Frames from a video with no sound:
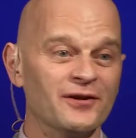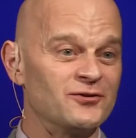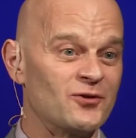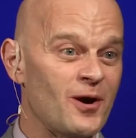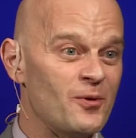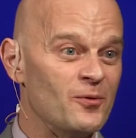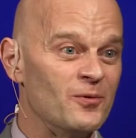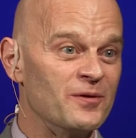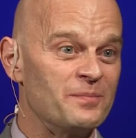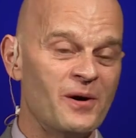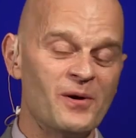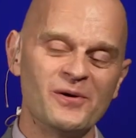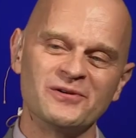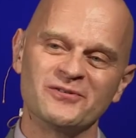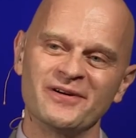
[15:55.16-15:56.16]
The Trouble with
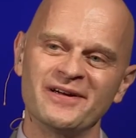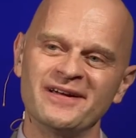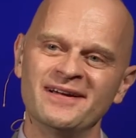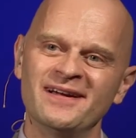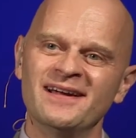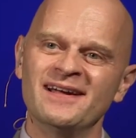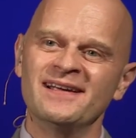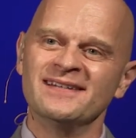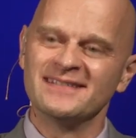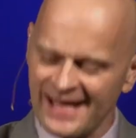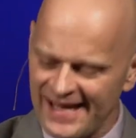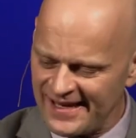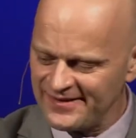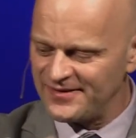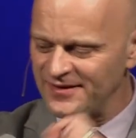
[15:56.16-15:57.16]
Poetry,
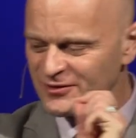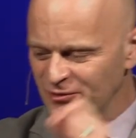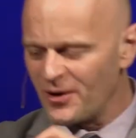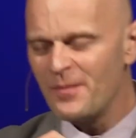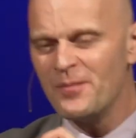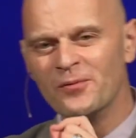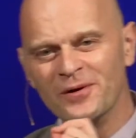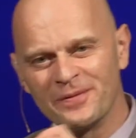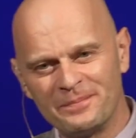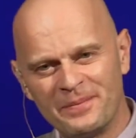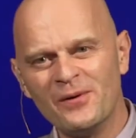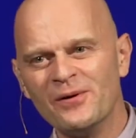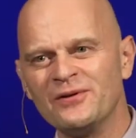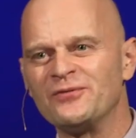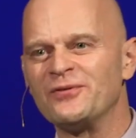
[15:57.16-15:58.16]
says the trouble with
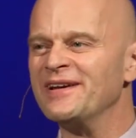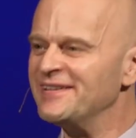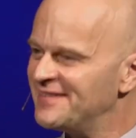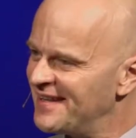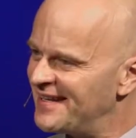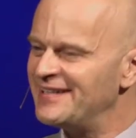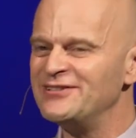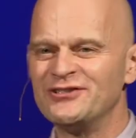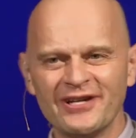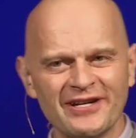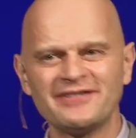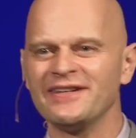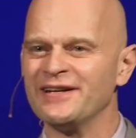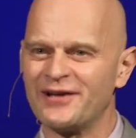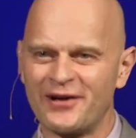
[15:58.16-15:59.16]
poetry is that it
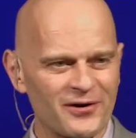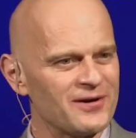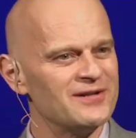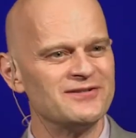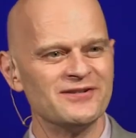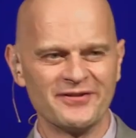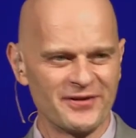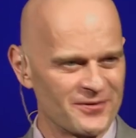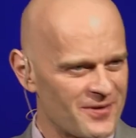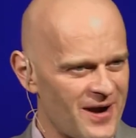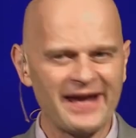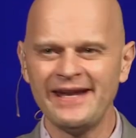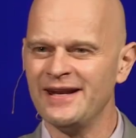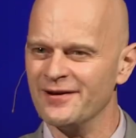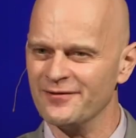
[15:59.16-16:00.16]
just encourages the
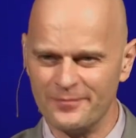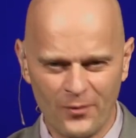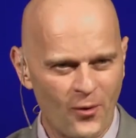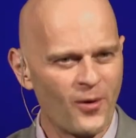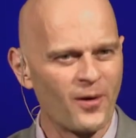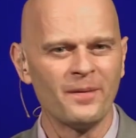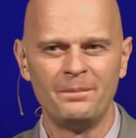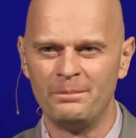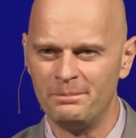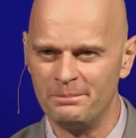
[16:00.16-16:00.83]
writing of more